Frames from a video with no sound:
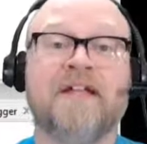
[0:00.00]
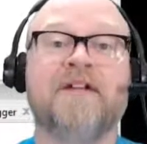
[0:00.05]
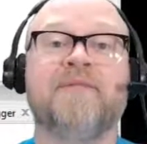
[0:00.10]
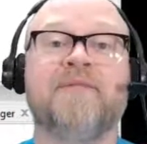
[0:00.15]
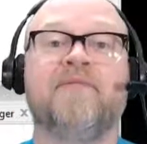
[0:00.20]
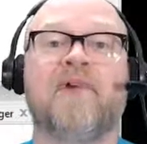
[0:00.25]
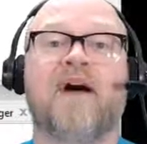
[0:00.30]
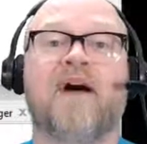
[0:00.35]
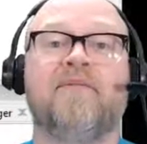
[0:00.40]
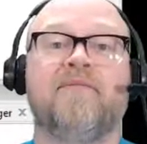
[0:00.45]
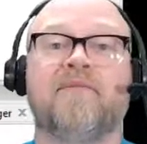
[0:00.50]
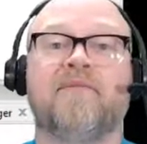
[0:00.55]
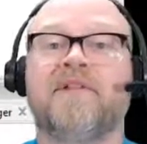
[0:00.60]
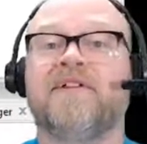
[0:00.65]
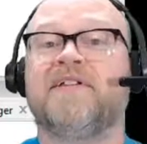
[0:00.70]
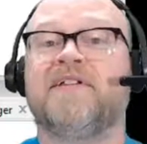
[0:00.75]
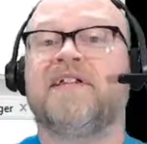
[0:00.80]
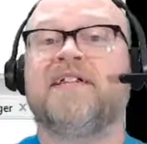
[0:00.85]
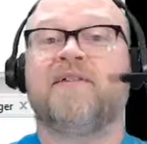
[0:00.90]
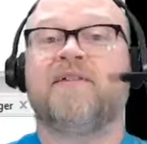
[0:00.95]
Probably
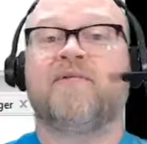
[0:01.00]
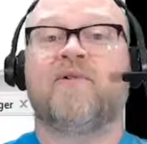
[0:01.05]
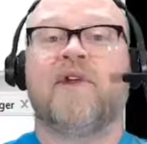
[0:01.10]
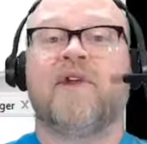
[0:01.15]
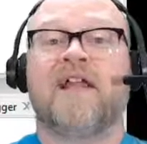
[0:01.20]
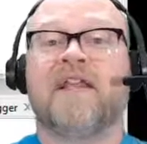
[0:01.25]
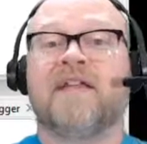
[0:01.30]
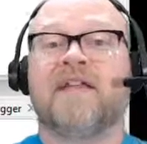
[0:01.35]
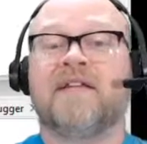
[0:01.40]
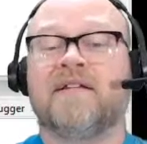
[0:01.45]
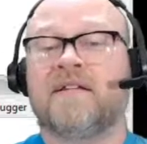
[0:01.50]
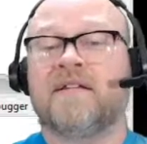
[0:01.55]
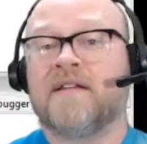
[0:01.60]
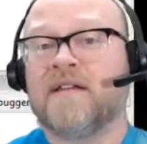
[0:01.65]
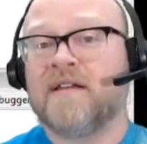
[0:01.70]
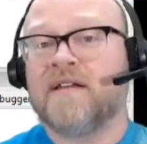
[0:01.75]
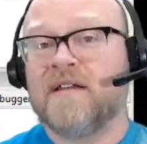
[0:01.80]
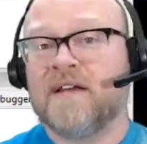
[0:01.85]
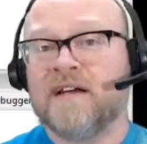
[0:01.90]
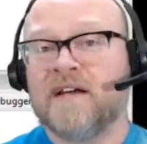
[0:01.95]
you'll end up creating
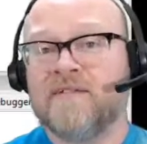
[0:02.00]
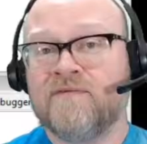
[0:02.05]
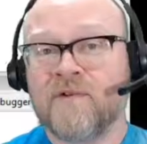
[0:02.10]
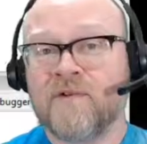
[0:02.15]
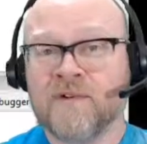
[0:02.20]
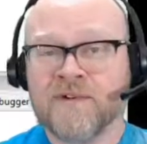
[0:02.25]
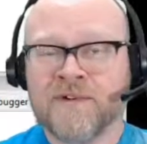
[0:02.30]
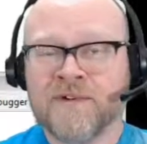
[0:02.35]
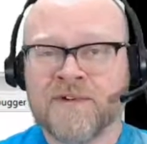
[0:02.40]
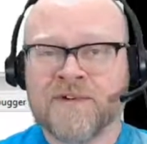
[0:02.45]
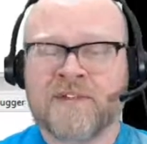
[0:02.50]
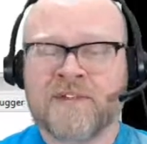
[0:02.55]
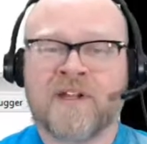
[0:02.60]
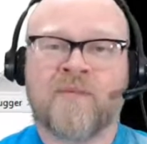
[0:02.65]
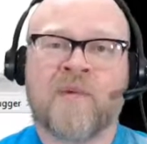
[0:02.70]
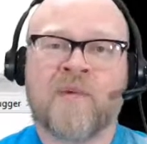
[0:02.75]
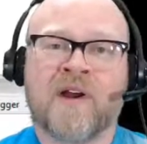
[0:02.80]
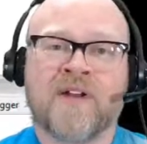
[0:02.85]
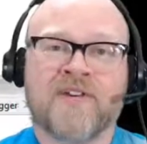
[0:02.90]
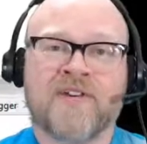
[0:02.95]
folders
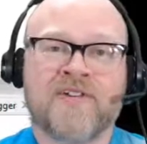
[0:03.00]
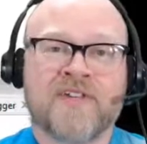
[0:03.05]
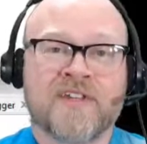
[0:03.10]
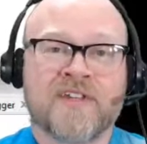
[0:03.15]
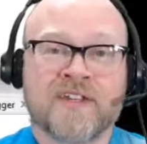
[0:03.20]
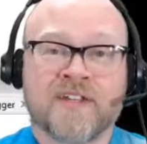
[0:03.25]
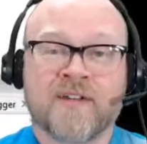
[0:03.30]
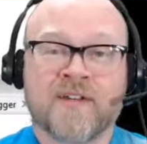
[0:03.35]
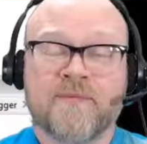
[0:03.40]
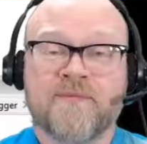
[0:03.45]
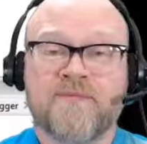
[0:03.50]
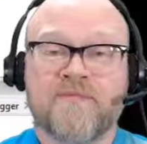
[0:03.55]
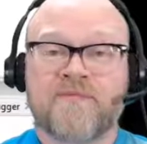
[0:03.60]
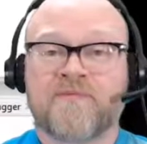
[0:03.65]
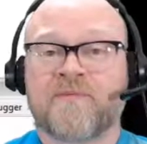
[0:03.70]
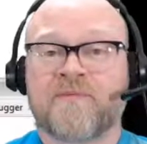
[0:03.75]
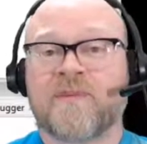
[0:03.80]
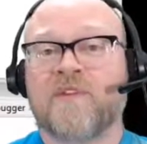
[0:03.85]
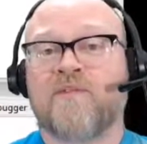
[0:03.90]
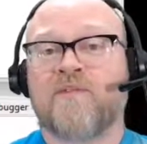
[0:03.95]
somewhere on your system
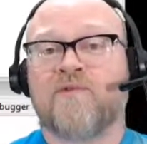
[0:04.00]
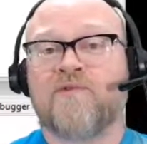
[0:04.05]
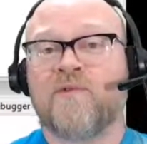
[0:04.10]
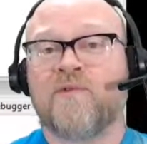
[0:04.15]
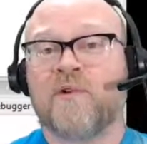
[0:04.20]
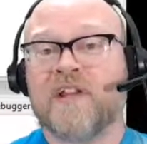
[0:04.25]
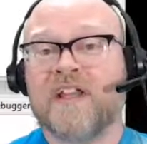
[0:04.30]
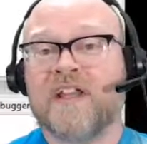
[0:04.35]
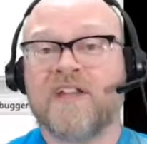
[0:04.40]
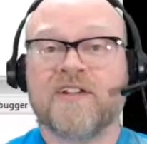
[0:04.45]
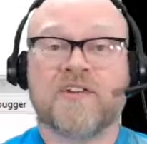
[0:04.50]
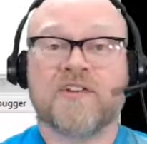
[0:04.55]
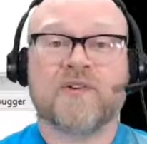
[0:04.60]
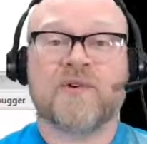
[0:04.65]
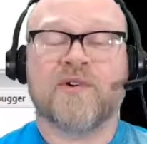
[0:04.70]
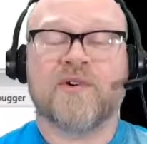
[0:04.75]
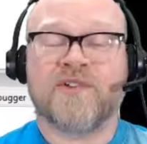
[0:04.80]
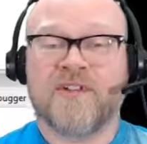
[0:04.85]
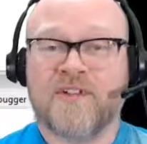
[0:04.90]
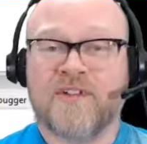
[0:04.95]
for each of the
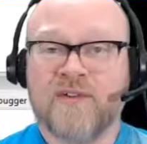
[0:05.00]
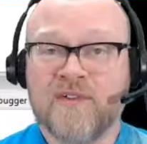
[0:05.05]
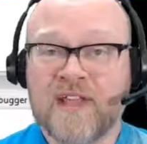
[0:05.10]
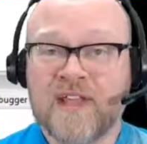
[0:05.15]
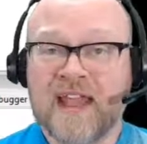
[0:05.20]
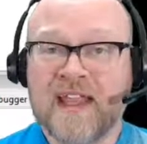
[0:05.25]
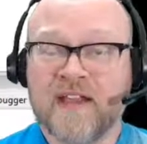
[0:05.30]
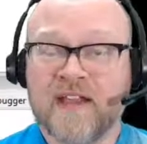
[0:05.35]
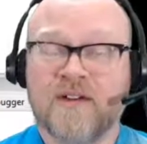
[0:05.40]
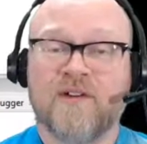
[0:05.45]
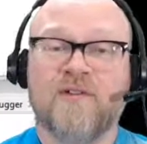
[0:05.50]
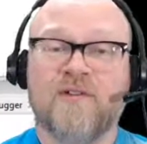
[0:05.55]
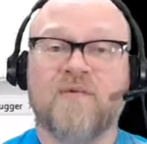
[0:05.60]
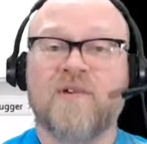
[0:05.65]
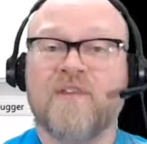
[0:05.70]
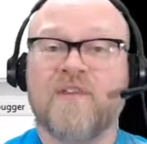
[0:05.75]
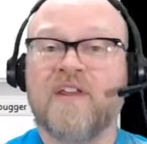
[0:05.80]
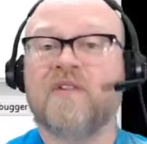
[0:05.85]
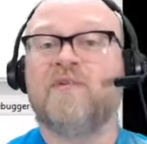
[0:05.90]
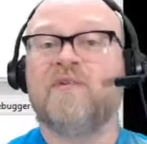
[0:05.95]
courses you take
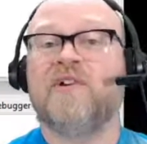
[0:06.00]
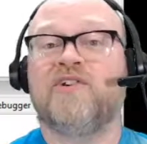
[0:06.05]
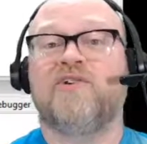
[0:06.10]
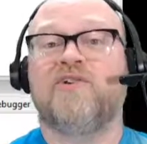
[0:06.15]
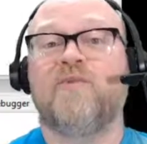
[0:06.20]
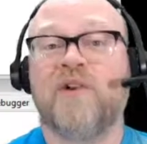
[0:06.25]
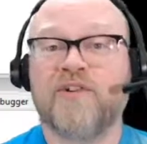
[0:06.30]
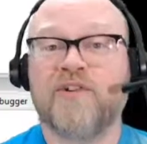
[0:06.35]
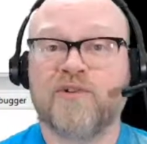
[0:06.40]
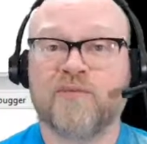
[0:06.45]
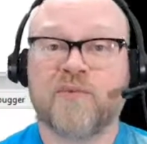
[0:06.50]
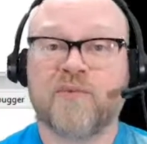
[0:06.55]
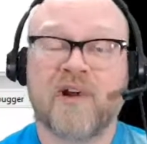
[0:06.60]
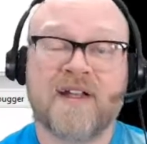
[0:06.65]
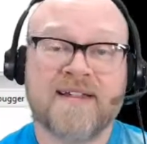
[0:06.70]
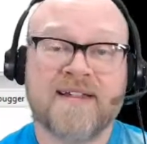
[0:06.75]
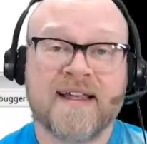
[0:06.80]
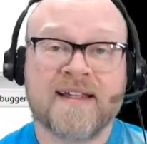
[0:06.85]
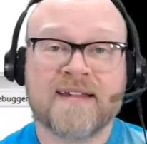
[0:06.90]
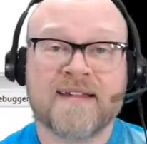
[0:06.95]
within which you want your
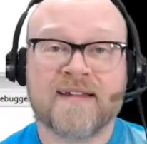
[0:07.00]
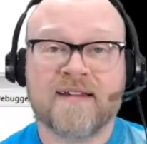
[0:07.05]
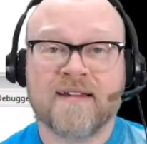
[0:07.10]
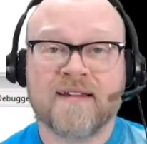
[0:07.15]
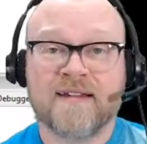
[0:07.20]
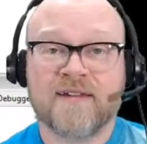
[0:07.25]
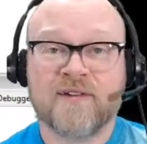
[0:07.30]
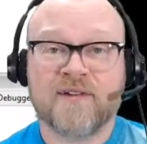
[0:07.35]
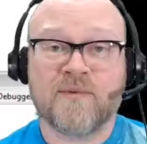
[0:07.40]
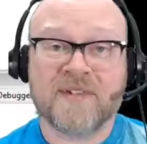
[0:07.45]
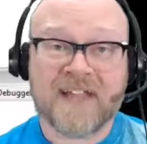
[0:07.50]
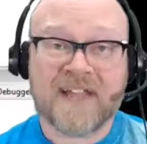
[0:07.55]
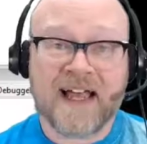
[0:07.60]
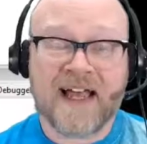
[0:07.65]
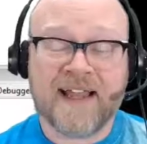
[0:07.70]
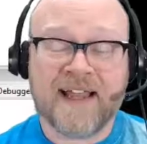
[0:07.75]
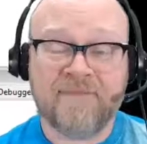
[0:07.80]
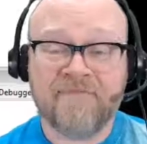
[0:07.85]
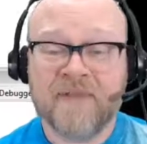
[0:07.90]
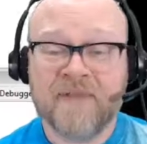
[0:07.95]
projects to
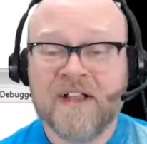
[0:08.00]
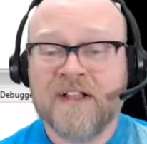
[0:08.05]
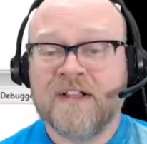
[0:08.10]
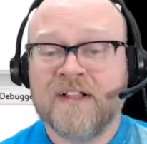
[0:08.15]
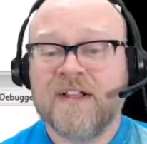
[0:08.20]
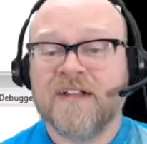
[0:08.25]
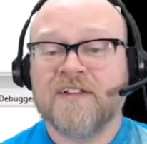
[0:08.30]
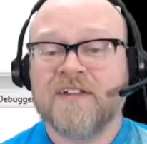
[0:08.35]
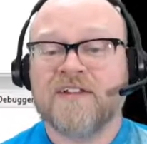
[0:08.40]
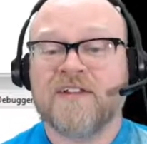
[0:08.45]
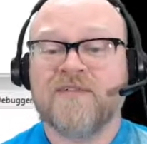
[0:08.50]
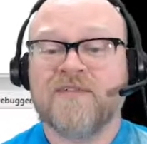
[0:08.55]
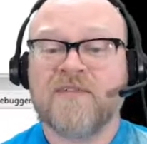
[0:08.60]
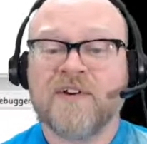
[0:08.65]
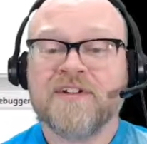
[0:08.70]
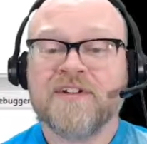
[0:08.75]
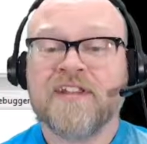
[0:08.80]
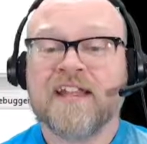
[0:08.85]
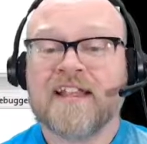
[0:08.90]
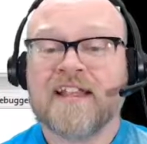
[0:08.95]
reside. So the
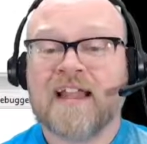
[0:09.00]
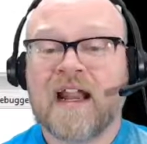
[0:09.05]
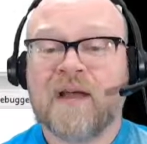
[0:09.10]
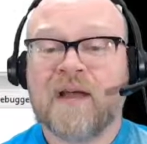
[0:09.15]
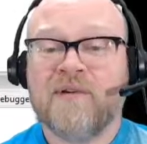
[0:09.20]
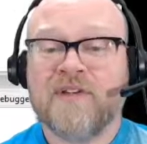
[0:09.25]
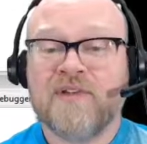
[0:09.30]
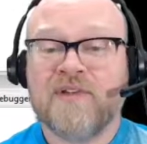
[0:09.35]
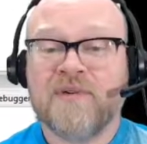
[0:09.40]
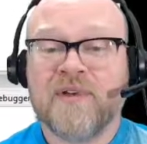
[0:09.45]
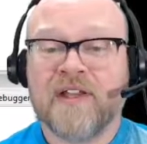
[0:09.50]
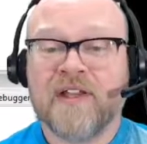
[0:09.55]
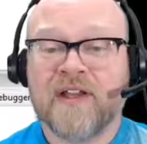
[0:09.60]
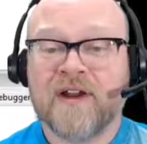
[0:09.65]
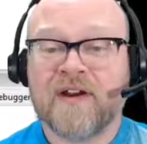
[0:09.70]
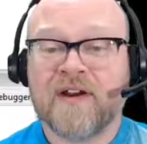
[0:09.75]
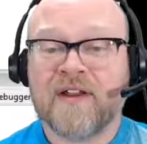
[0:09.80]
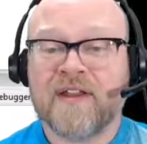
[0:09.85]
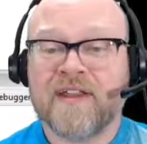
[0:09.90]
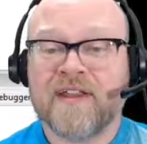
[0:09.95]
first thing that I would do
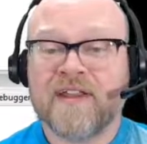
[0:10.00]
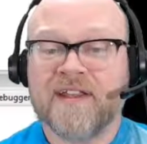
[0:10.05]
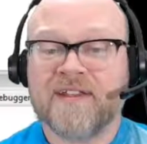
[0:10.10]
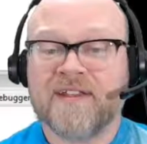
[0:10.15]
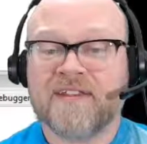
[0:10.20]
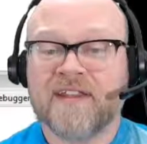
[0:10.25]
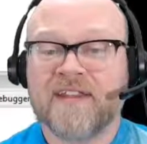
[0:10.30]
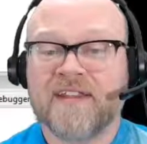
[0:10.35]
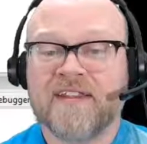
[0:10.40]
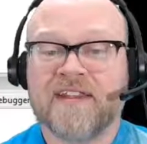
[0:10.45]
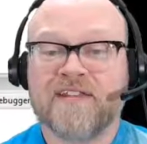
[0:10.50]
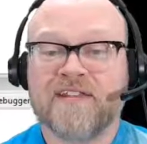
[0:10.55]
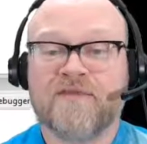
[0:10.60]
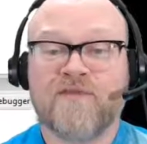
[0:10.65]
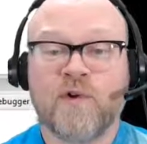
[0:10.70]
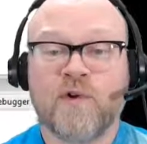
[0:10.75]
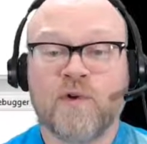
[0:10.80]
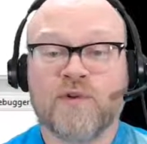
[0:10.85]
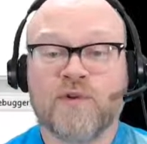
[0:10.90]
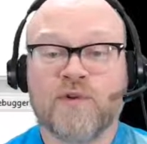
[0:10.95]
here is in this
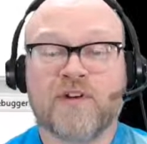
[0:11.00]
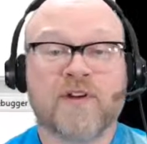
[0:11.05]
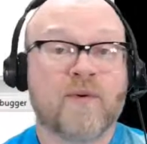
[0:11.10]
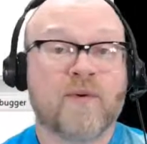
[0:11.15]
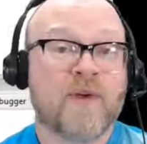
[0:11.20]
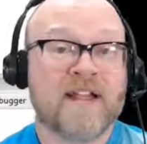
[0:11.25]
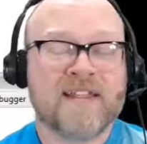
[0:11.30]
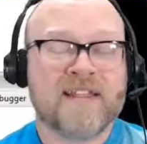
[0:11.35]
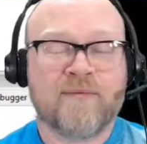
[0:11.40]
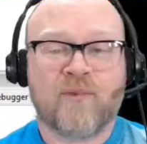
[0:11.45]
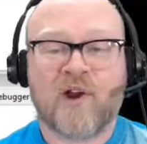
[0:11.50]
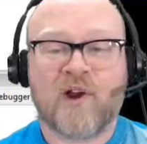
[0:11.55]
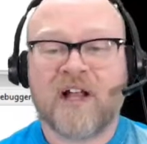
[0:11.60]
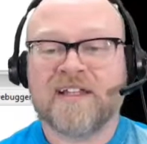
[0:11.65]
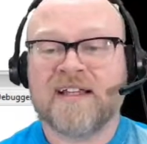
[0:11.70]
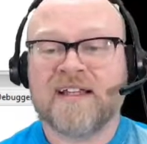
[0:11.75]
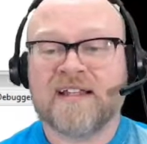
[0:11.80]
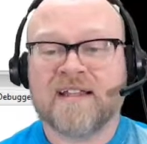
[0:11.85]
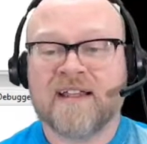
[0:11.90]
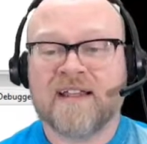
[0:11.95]
folder to create the
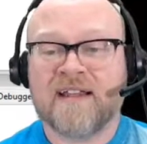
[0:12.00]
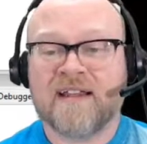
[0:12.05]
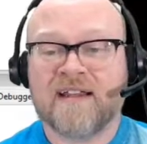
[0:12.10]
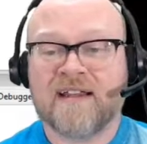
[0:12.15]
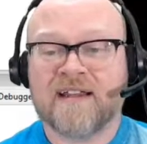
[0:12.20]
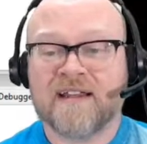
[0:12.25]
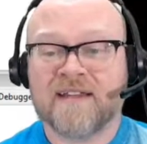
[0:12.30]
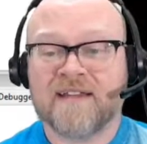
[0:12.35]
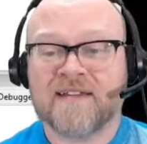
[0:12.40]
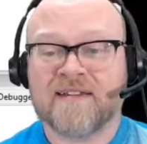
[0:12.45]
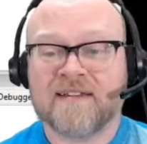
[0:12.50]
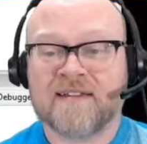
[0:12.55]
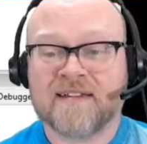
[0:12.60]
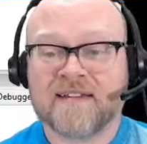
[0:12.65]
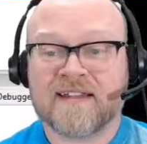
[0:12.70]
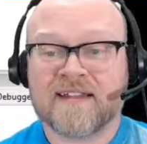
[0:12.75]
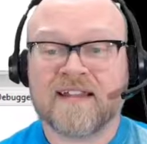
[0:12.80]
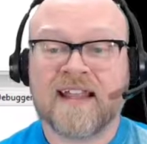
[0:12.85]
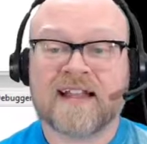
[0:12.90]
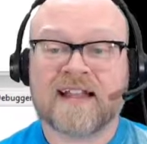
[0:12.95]
project in is
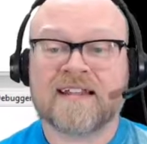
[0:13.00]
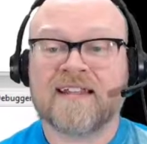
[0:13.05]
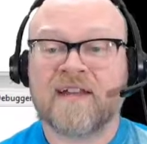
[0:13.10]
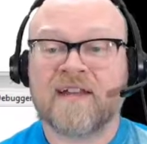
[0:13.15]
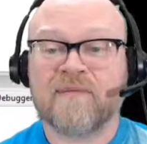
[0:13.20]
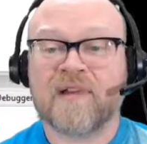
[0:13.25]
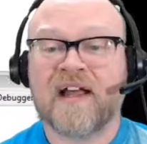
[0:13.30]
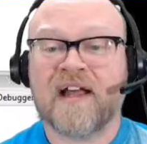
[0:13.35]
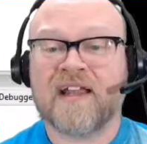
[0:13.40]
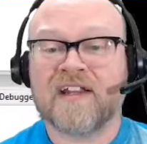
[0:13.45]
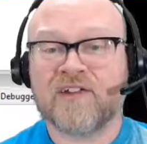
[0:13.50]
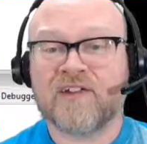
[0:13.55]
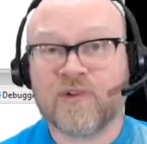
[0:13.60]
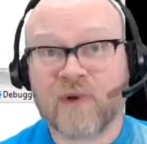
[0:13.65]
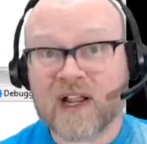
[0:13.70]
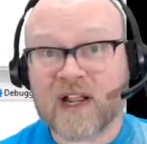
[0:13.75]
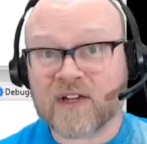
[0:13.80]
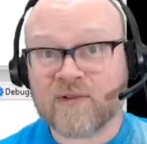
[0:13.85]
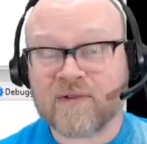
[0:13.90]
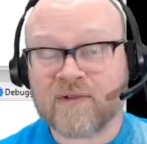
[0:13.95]
select some kind of
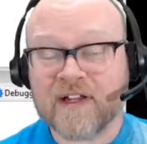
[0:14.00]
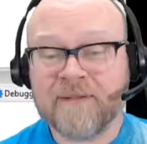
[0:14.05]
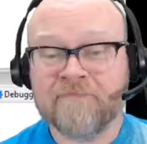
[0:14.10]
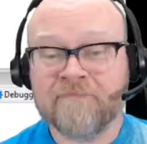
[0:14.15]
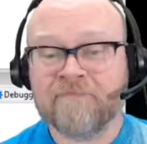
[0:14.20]
directory.